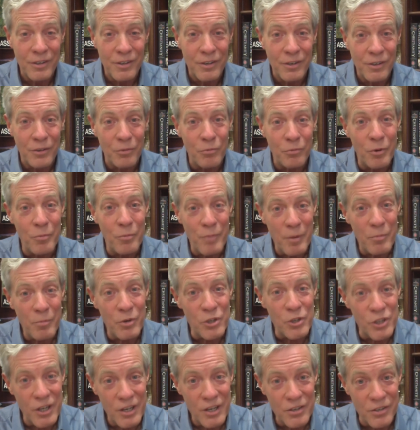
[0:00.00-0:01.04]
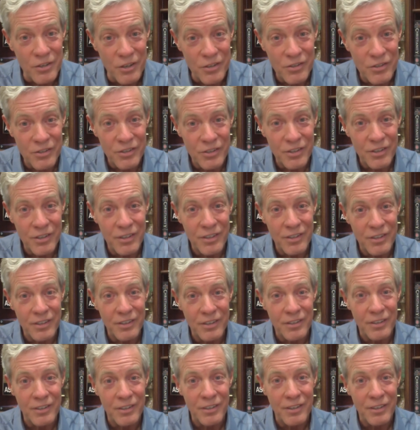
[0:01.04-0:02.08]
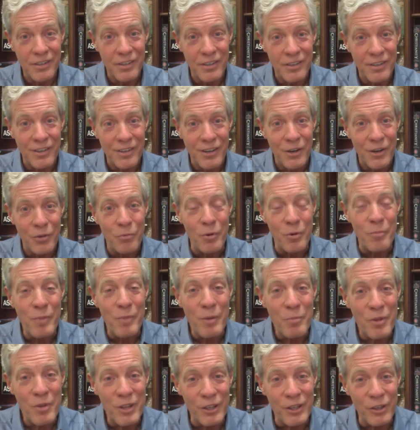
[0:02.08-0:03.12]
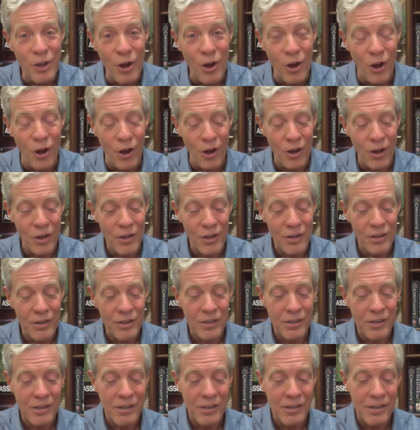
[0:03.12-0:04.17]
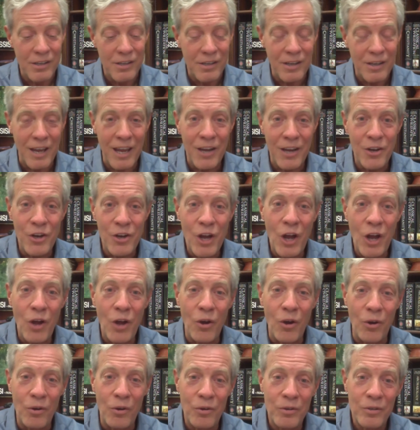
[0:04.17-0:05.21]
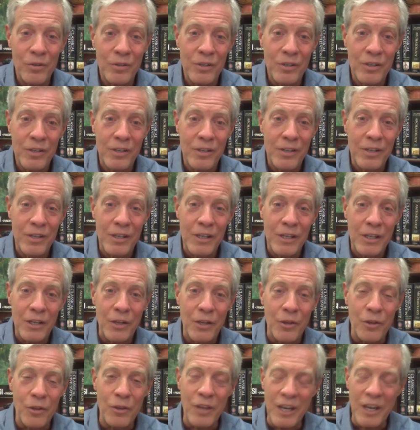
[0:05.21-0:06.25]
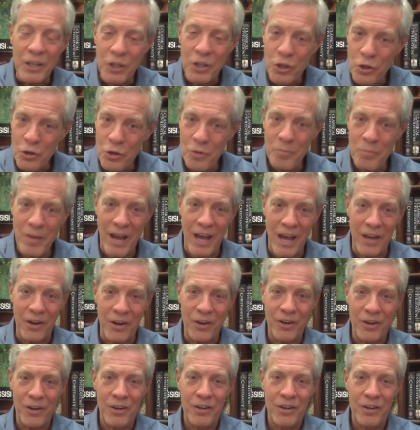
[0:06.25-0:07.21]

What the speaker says: remember Jesus, remember the law, and know that you matter.